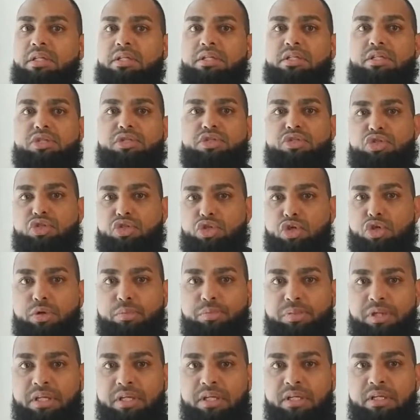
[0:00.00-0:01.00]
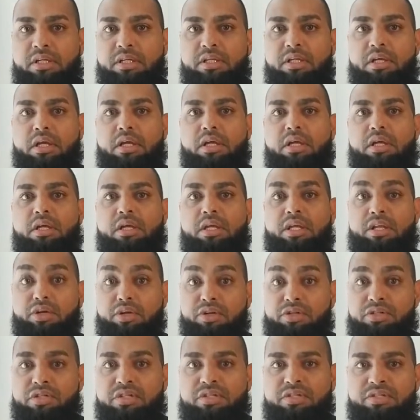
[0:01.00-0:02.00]
disturbing in our
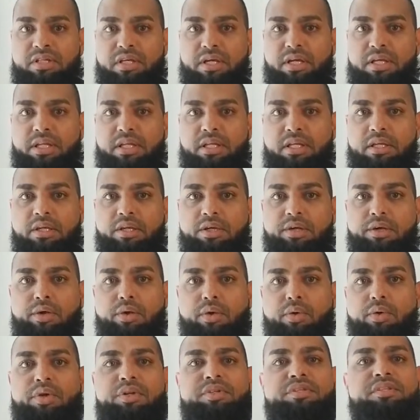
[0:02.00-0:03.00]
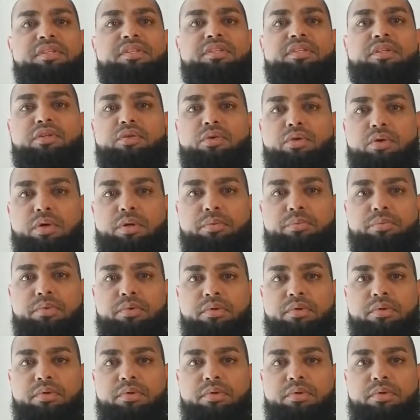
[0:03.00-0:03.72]
society, or is it the norm?